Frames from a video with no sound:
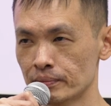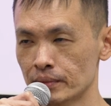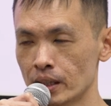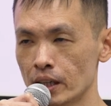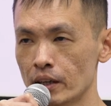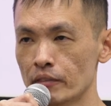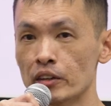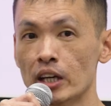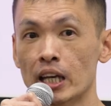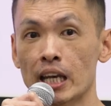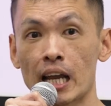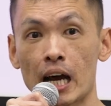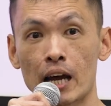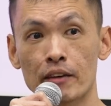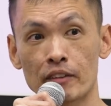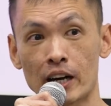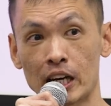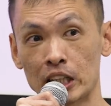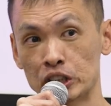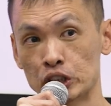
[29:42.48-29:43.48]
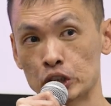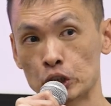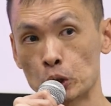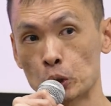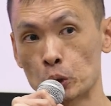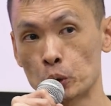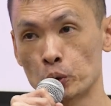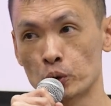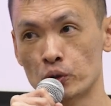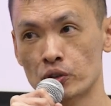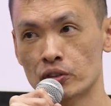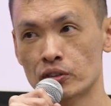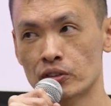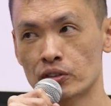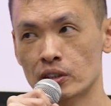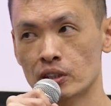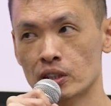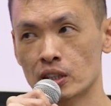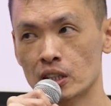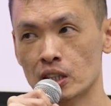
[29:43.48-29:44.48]
If the life I chose
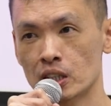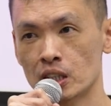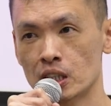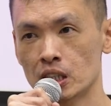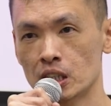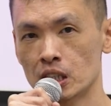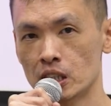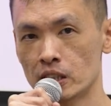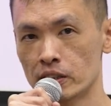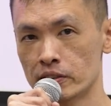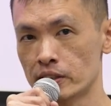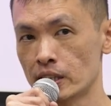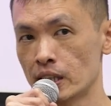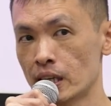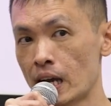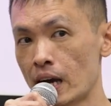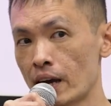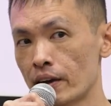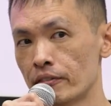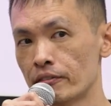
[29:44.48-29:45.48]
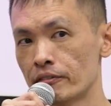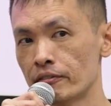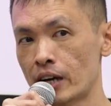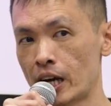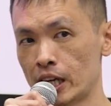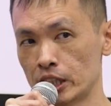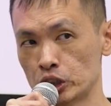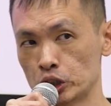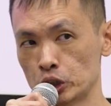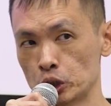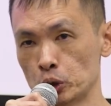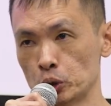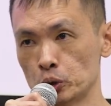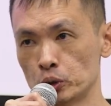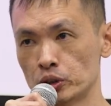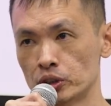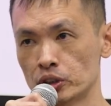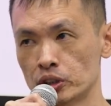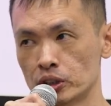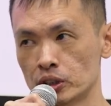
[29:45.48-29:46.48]
is the life I
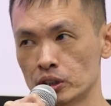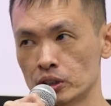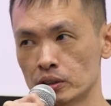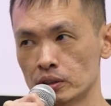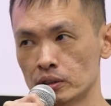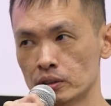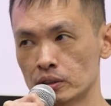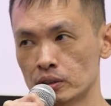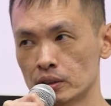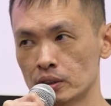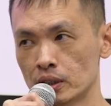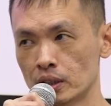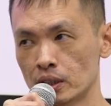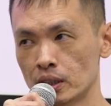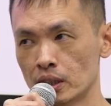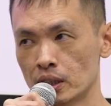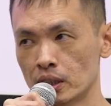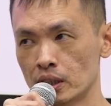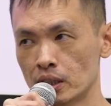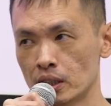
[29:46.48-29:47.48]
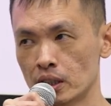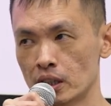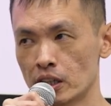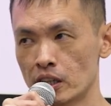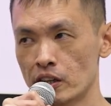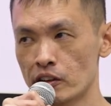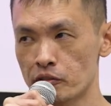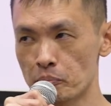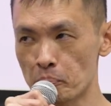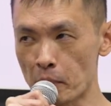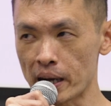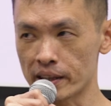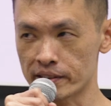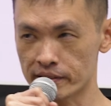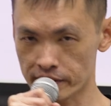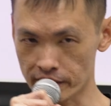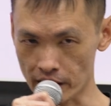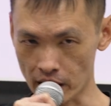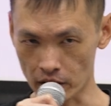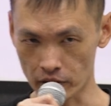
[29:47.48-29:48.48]
chose. If
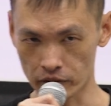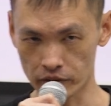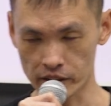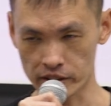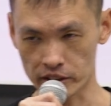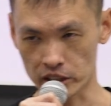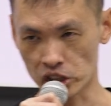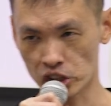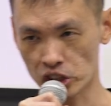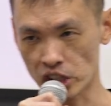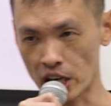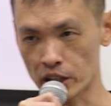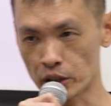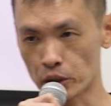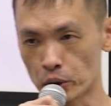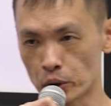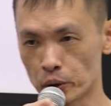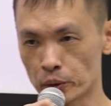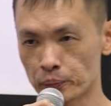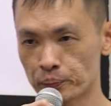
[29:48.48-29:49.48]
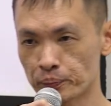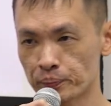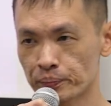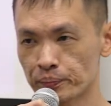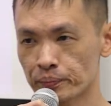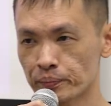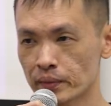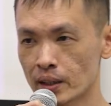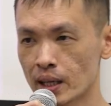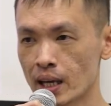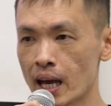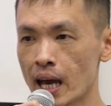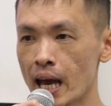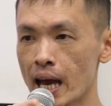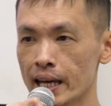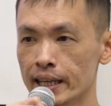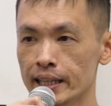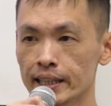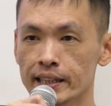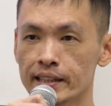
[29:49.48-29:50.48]
myself is a shadow,
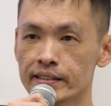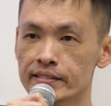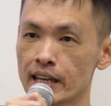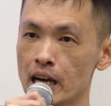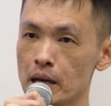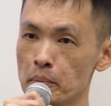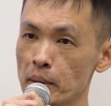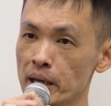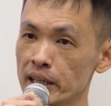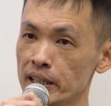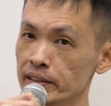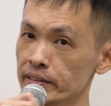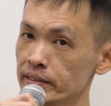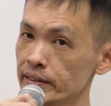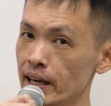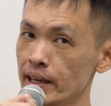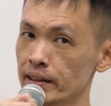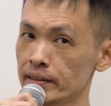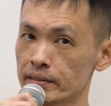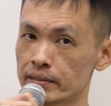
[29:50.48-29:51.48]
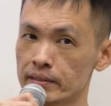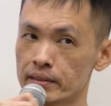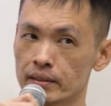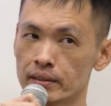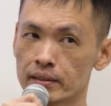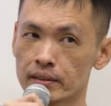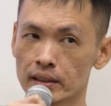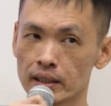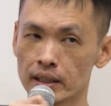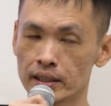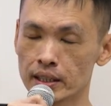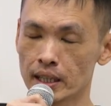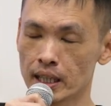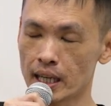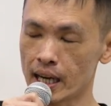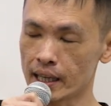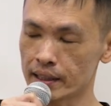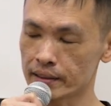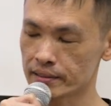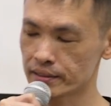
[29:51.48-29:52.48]
at least I made a dent in the
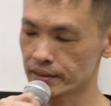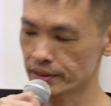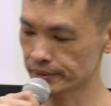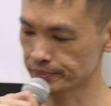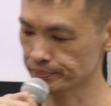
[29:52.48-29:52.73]
light.